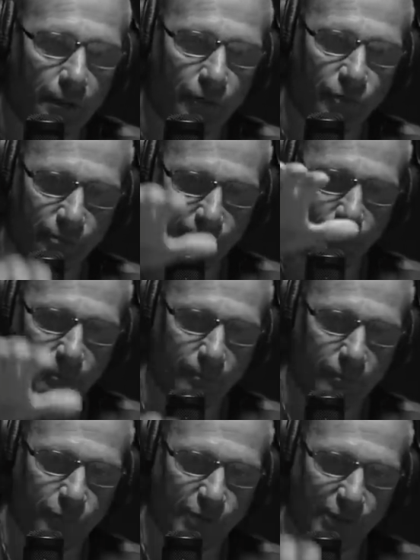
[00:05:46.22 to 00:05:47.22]
His
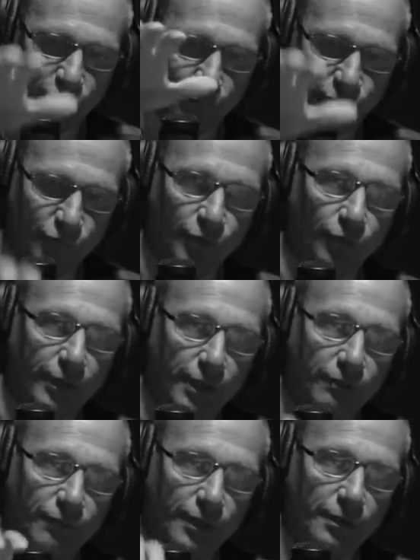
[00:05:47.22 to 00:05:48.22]
chest was still
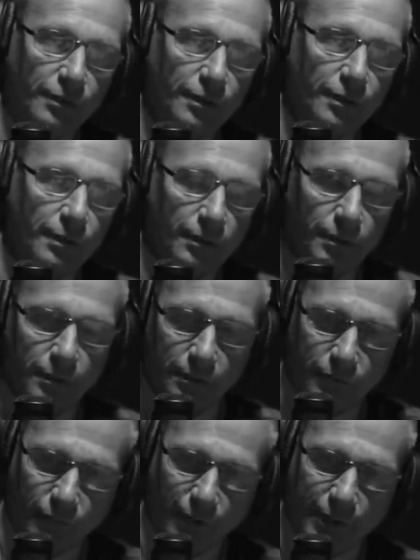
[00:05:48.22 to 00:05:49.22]
heaving.
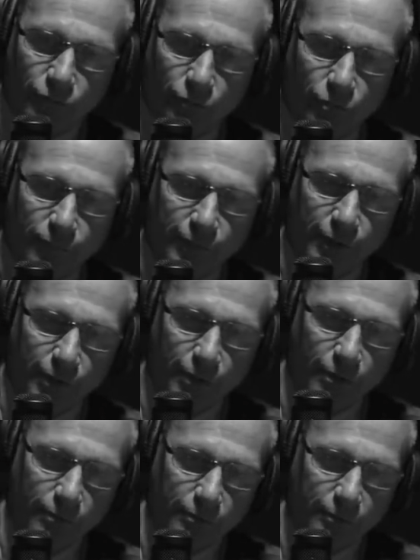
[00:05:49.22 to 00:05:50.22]
His legs were over
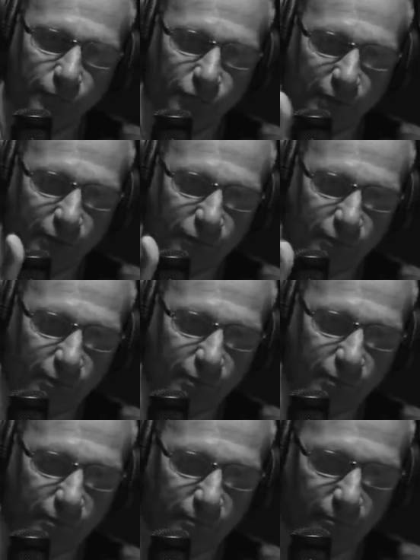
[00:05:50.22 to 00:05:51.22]
here. His chest,
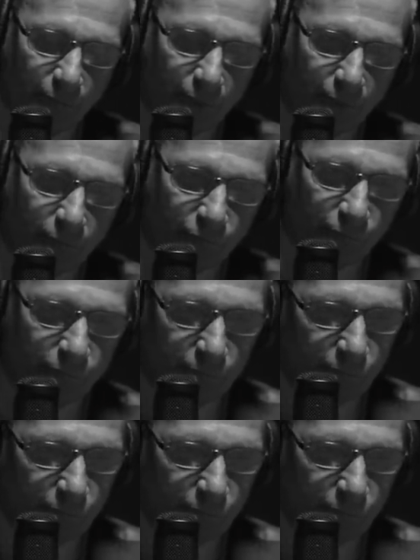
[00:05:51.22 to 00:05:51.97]
his body was